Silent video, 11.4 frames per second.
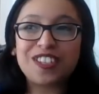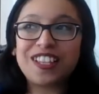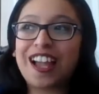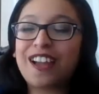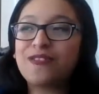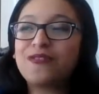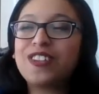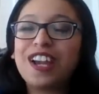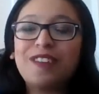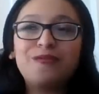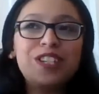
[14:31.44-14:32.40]

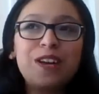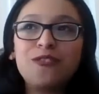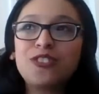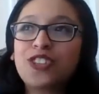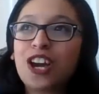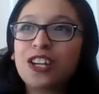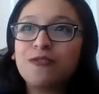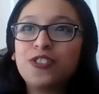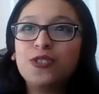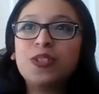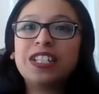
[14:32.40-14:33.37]
I've never thought
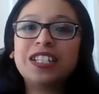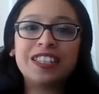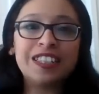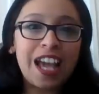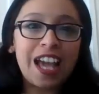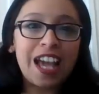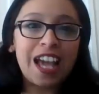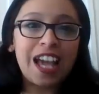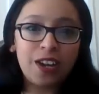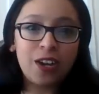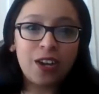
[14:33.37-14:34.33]
of doing it in that
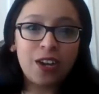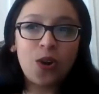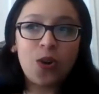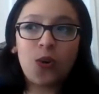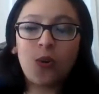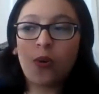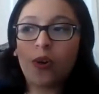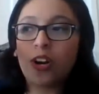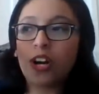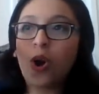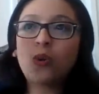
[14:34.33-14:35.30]
way,
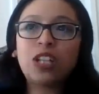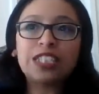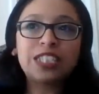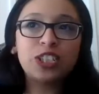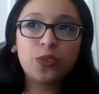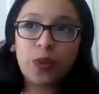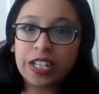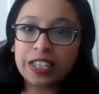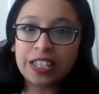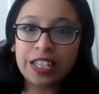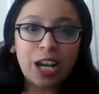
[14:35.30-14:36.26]
or, oh, that's a
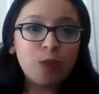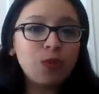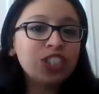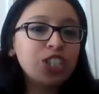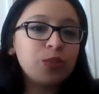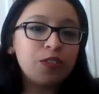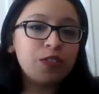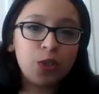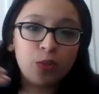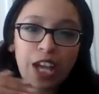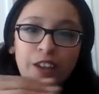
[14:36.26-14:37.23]
great thing. I wish I would have
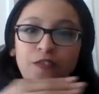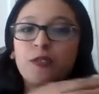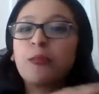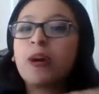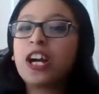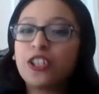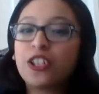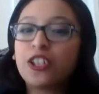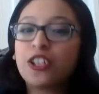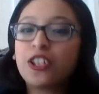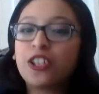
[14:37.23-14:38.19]
known that from my
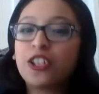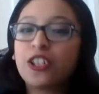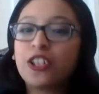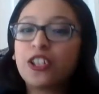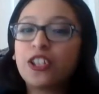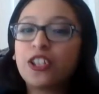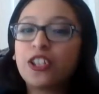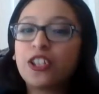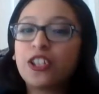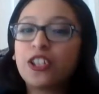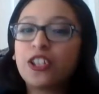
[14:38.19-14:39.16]
other friend.
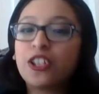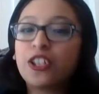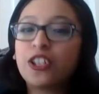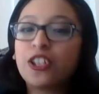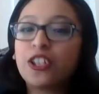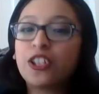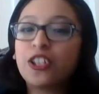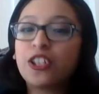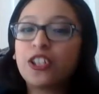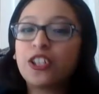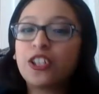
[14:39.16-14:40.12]
Things just kind of
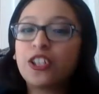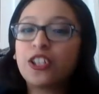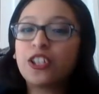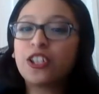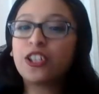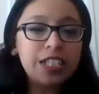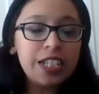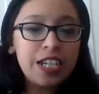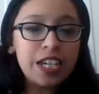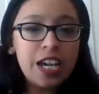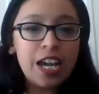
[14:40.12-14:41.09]
start to happen
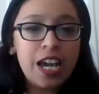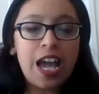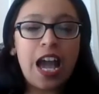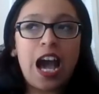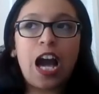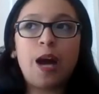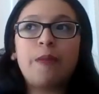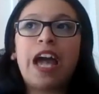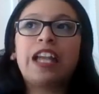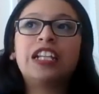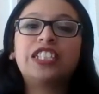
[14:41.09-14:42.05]
magically,
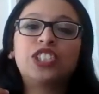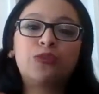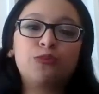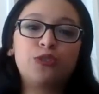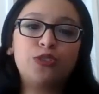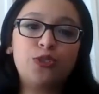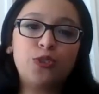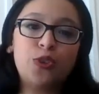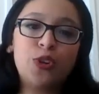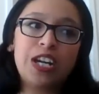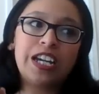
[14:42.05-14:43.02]
and it's
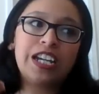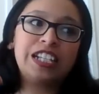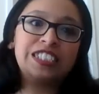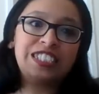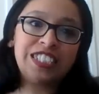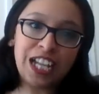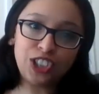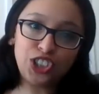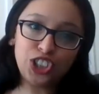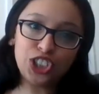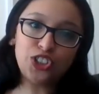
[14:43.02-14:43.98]
through
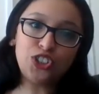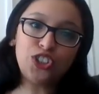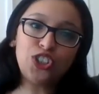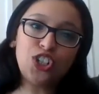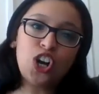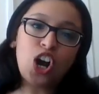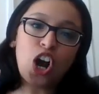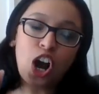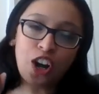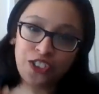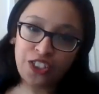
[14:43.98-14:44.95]
intentional,
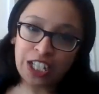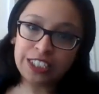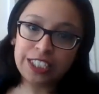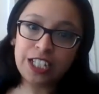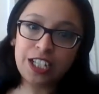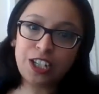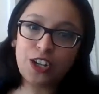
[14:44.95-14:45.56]
authentic,